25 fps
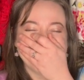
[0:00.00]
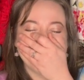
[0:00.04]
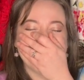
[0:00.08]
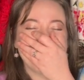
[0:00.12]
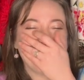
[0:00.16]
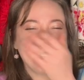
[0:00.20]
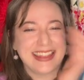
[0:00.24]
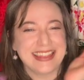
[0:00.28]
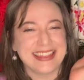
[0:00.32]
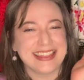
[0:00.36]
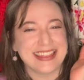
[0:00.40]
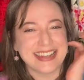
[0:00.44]

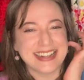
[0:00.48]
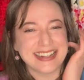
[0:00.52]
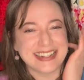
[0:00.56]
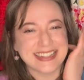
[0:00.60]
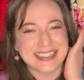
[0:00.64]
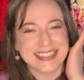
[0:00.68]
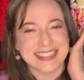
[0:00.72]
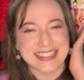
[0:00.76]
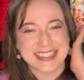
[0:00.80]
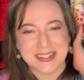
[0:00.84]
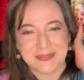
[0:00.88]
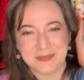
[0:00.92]
I think
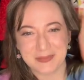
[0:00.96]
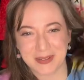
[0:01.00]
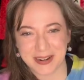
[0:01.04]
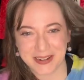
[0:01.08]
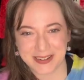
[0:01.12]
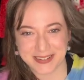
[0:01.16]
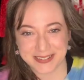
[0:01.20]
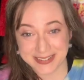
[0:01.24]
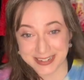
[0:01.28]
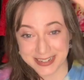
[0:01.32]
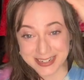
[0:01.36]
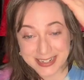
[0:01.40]
it's the
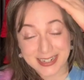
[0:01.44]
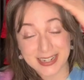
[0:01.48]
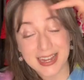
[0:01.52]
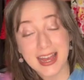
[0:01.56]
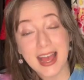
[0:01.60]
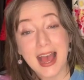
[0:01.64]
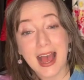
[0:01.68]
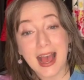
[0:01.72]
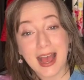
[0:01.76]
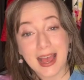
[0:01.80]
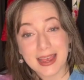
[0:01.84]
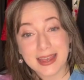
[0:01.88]
margarita.
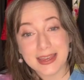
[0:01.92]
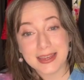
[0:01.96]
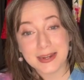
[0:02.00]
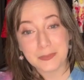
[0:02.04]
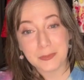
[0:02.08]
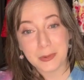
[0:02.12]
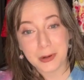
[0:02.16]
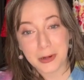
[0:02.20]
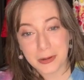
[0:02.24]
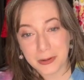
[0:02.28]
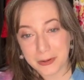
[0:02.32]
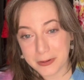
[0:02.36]
I had a
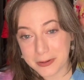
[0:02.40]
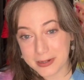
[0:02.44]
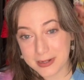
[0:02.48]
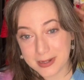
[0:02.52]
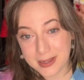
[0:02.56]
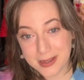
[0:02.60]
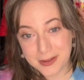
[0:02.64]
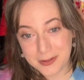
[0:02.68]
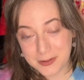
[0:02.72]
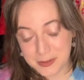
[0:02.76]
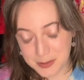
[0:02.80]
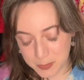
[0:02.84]

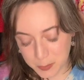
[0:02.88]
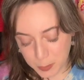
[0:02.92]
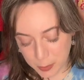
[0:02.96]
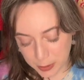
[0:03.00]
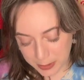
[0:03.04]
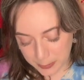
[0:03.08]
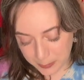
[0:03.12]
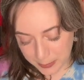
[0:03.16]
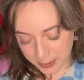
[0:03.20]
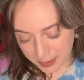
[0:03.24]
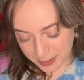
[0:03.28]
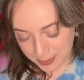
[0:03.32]
margarita. It was pretty
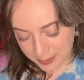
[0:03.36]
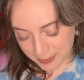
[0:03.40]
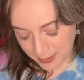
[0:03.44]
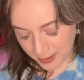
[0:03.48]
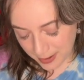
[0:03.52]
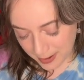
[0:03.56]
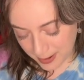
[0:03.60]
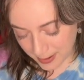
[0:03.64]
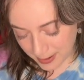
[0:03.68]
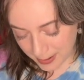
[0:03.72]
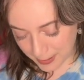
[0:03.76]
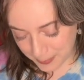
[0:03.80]
big.
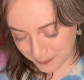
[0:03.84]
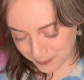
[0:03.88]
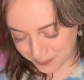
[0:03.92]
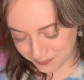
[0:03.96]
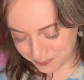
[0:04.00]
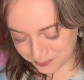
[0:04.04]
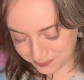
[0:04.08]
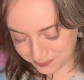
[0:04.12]
I'm